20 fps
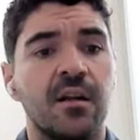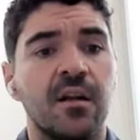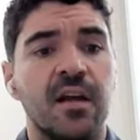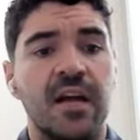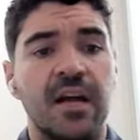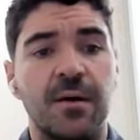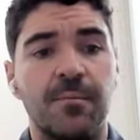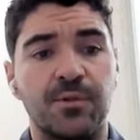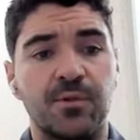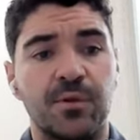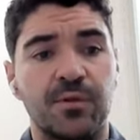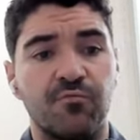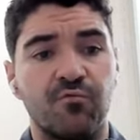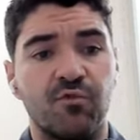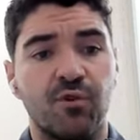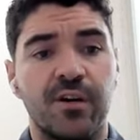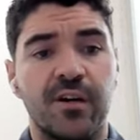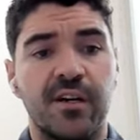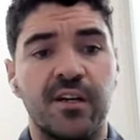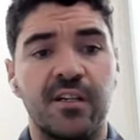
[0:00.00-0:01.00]
um, between
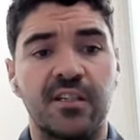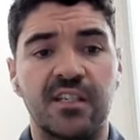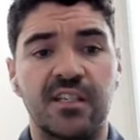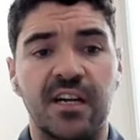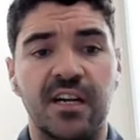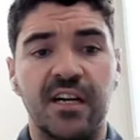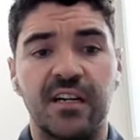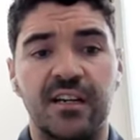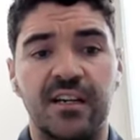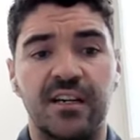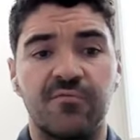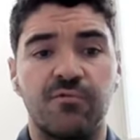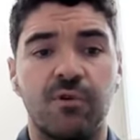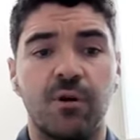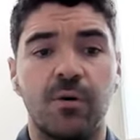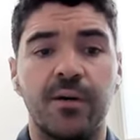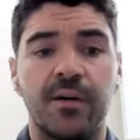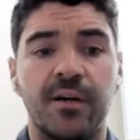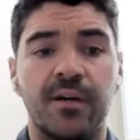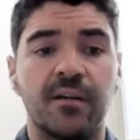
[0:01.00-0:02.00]
running, cycling,
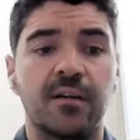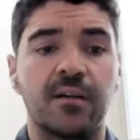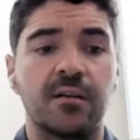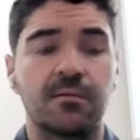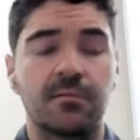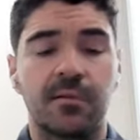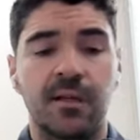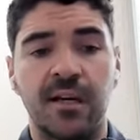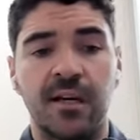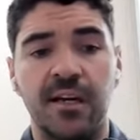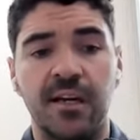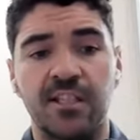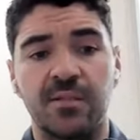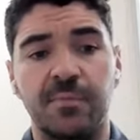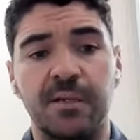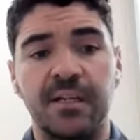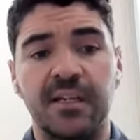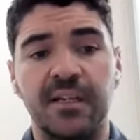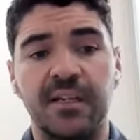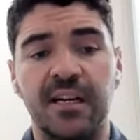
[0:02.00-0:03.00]
rowing, uh,
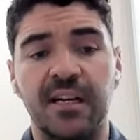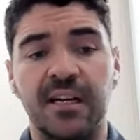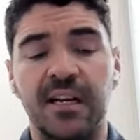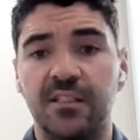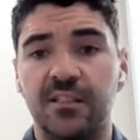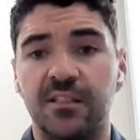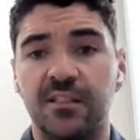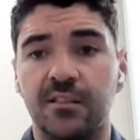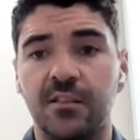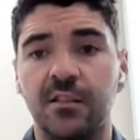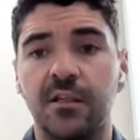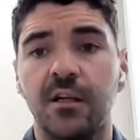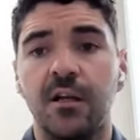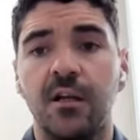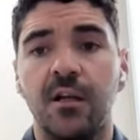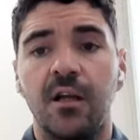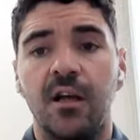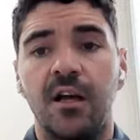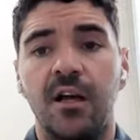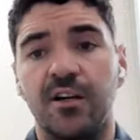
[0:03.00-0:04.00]
spin classes,
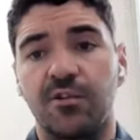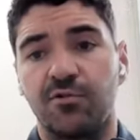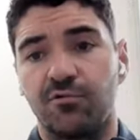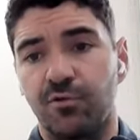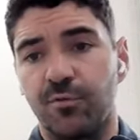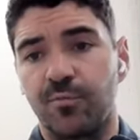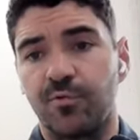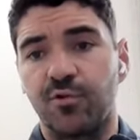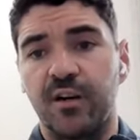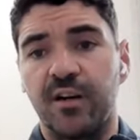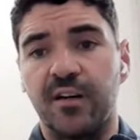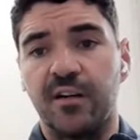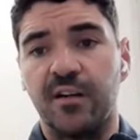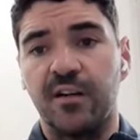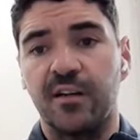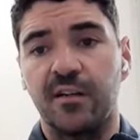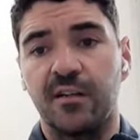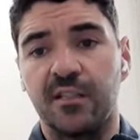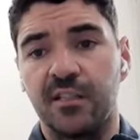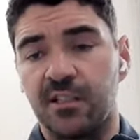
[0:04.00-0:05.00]
uh, group training.
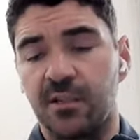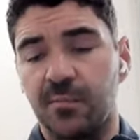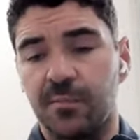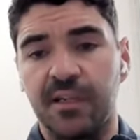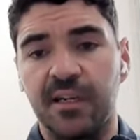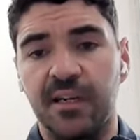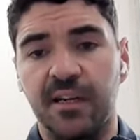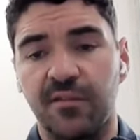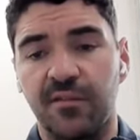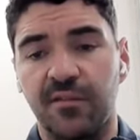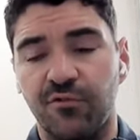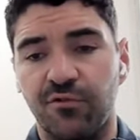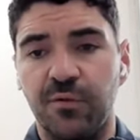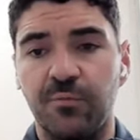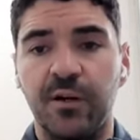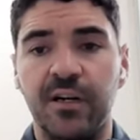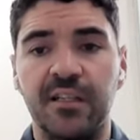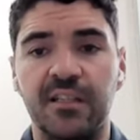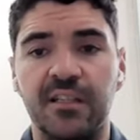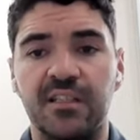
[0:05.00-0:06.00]
These could be kind of free
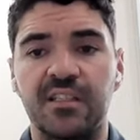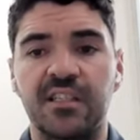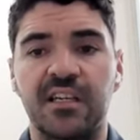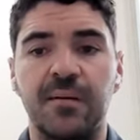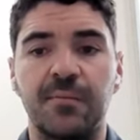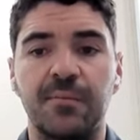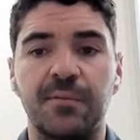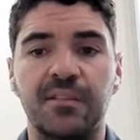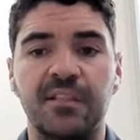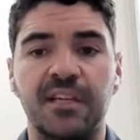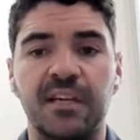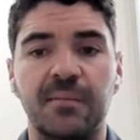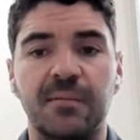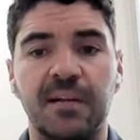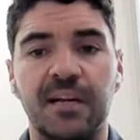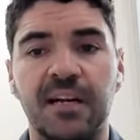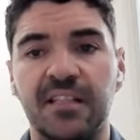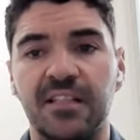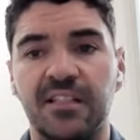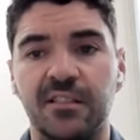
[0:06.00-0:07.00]
weights type type
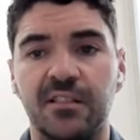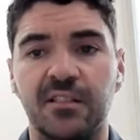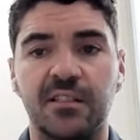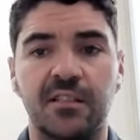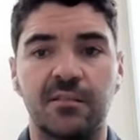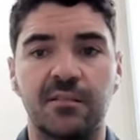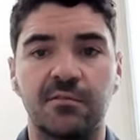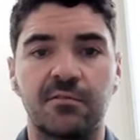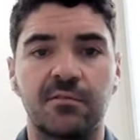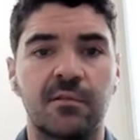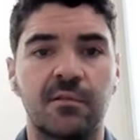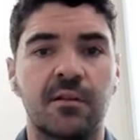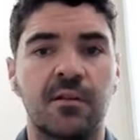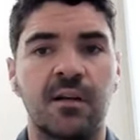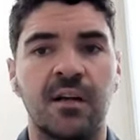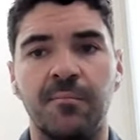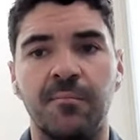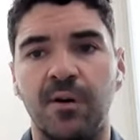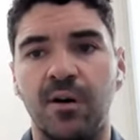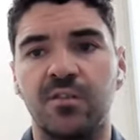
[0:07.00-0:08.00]
classes and uh,
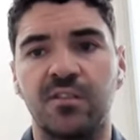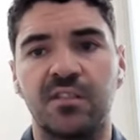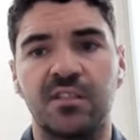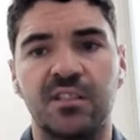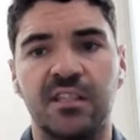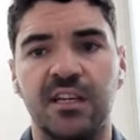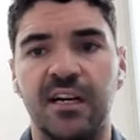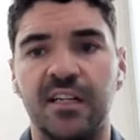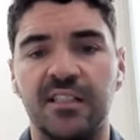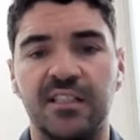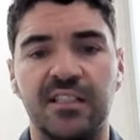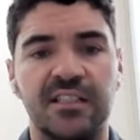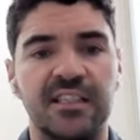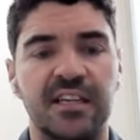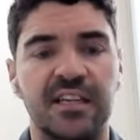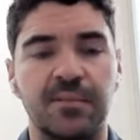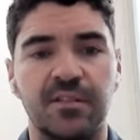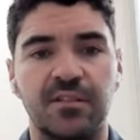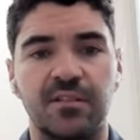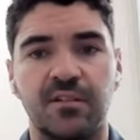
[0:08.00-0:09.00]
box this type of
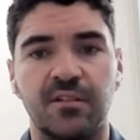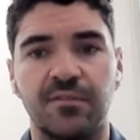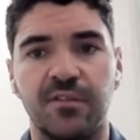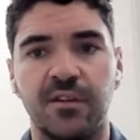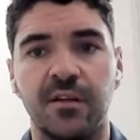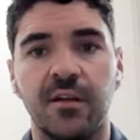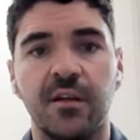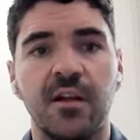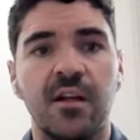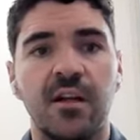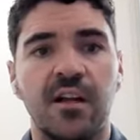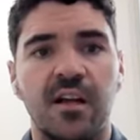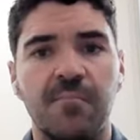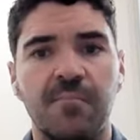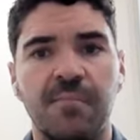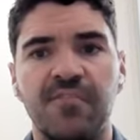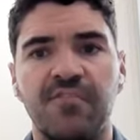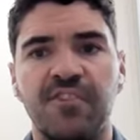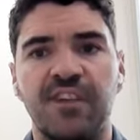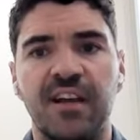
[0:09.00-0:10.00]
stuff. That a
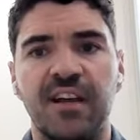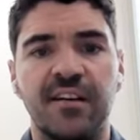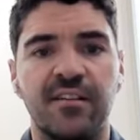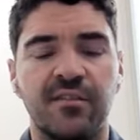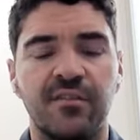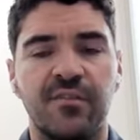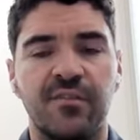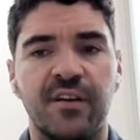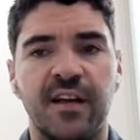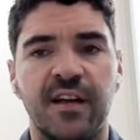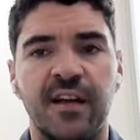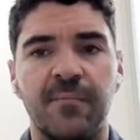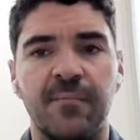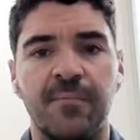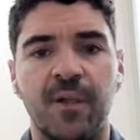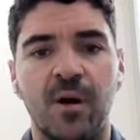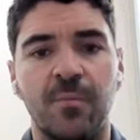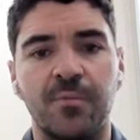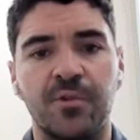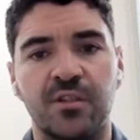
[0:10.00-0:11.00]
myriad of um,
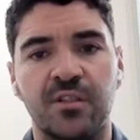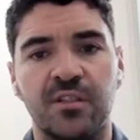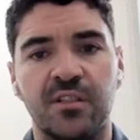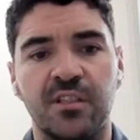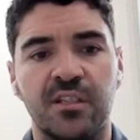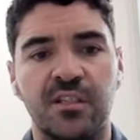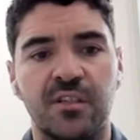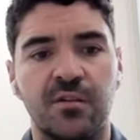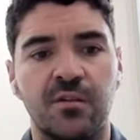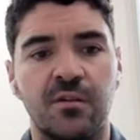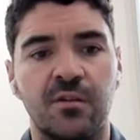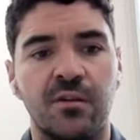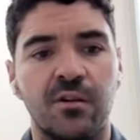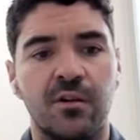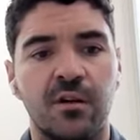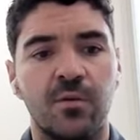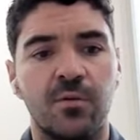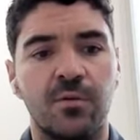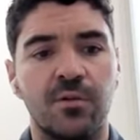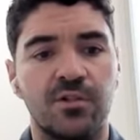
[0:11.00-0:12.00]
options in your your
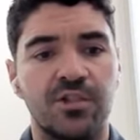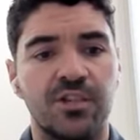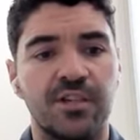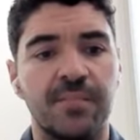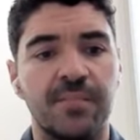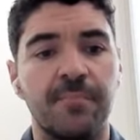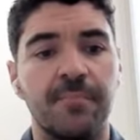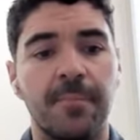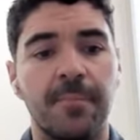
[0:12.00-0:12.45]
local gym.